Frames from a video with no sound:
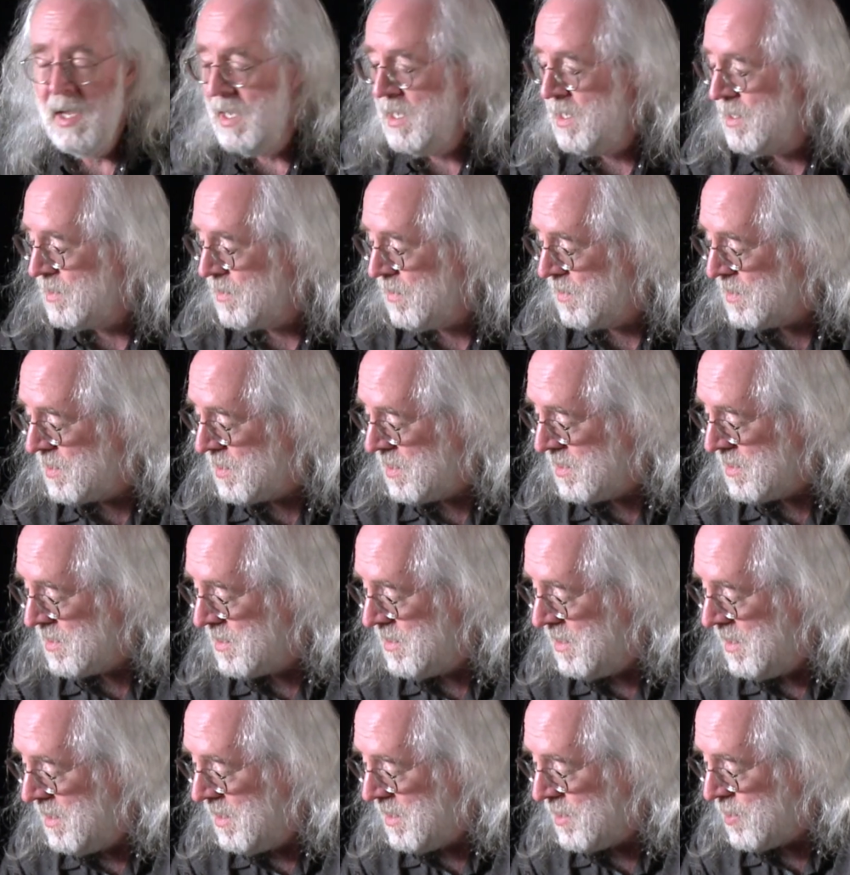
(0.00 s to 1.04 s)
So it's
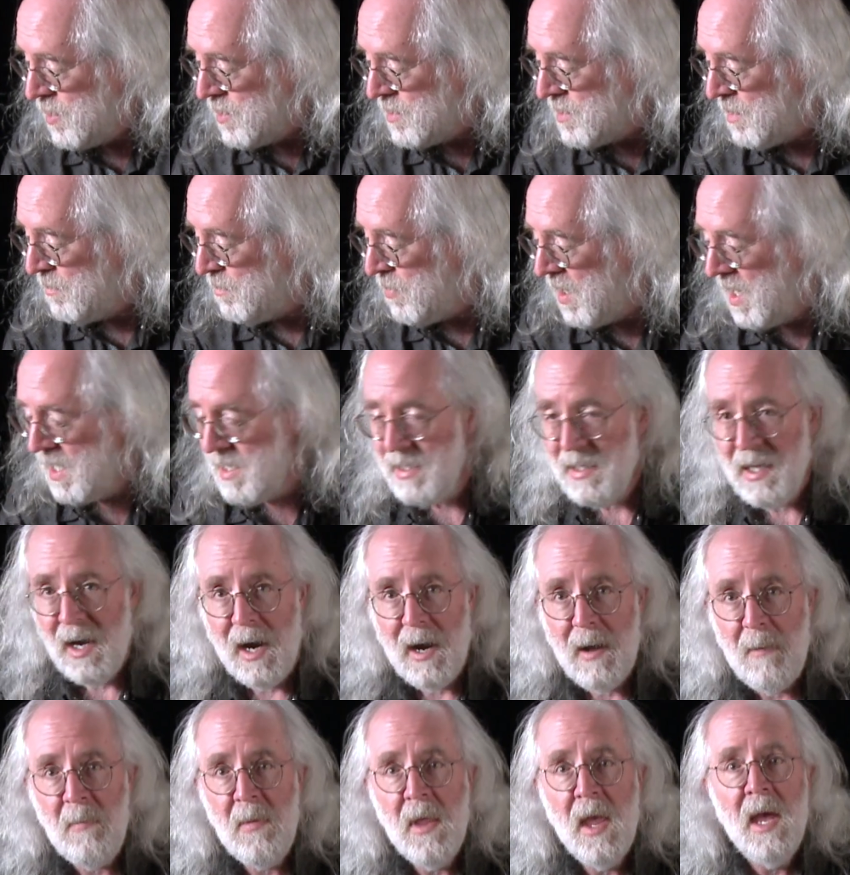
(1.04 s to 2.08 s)
just a bright
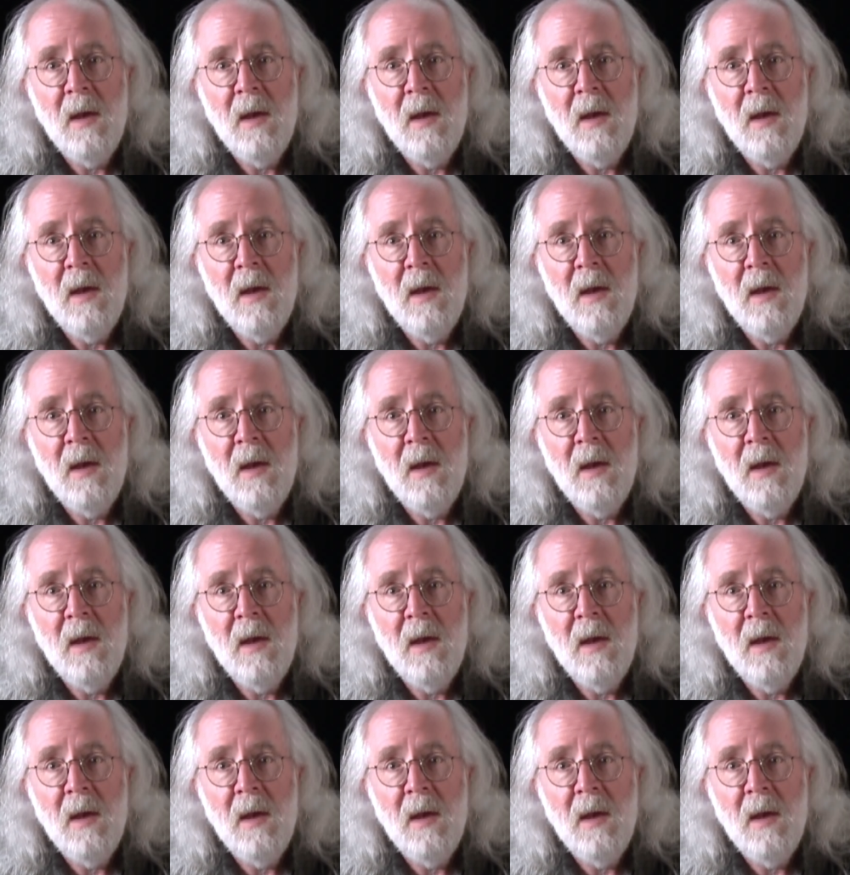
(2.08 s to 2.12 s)
dot.